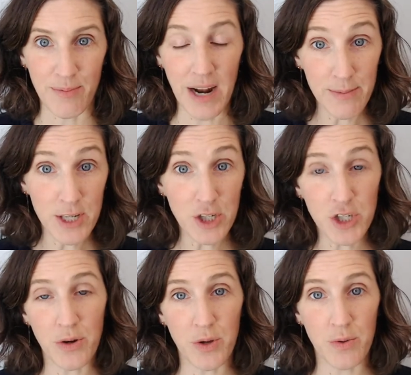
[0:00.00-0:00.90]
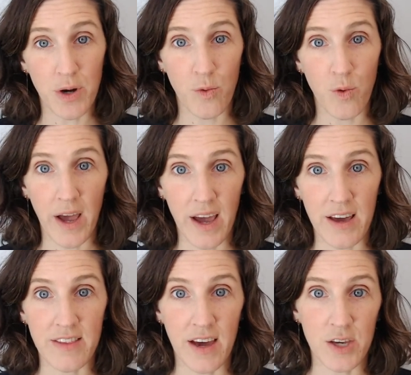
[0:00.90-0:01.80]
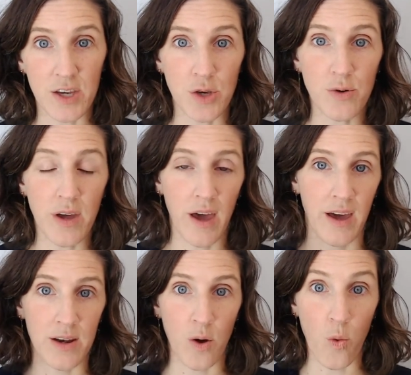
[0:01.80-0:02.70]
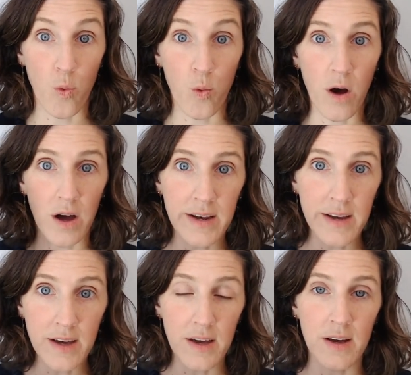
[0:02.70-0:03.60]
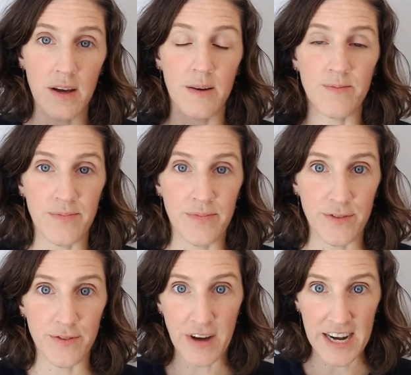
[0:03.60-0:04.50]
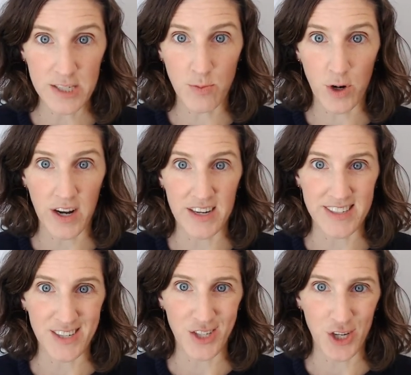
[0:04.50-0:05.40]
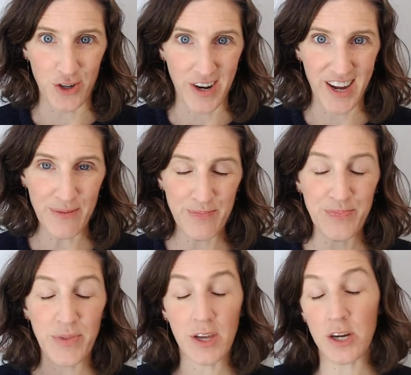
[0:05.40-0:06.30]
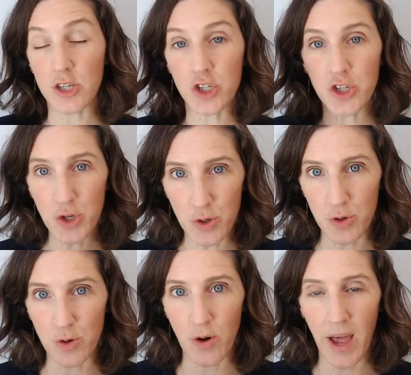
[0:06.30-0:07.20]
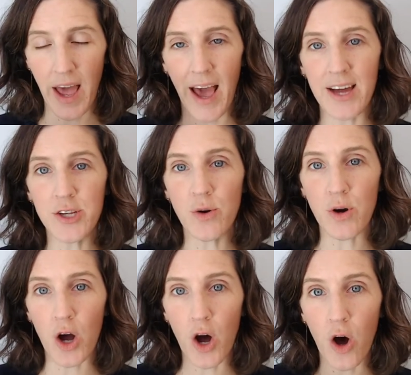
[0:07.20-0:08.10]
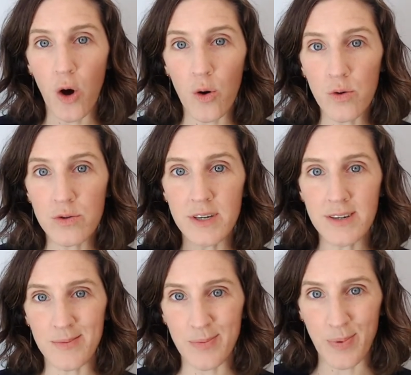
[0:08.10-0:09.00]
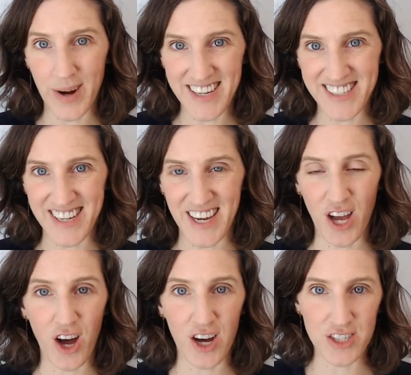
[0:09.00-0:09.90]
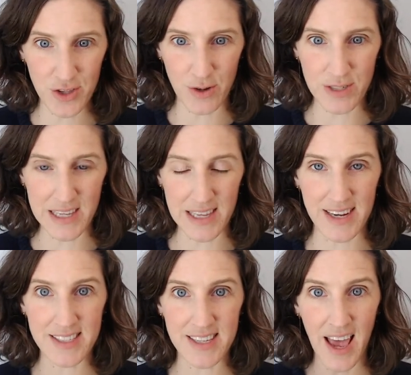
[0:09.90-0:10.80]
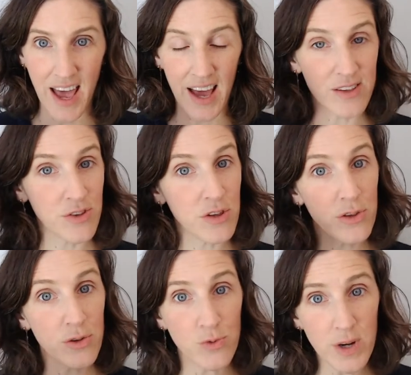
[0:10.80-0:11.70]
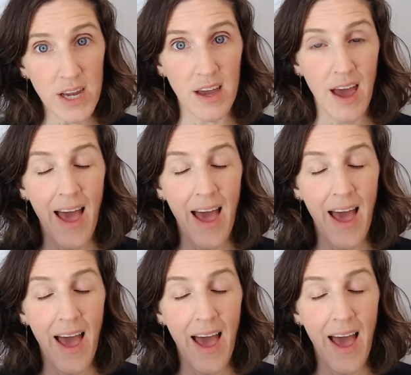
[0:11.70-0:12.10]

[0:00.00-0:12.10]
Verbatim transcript: I'm going to show you a way that you can one, find more content to curate, two, add your own branding onto those links, and three,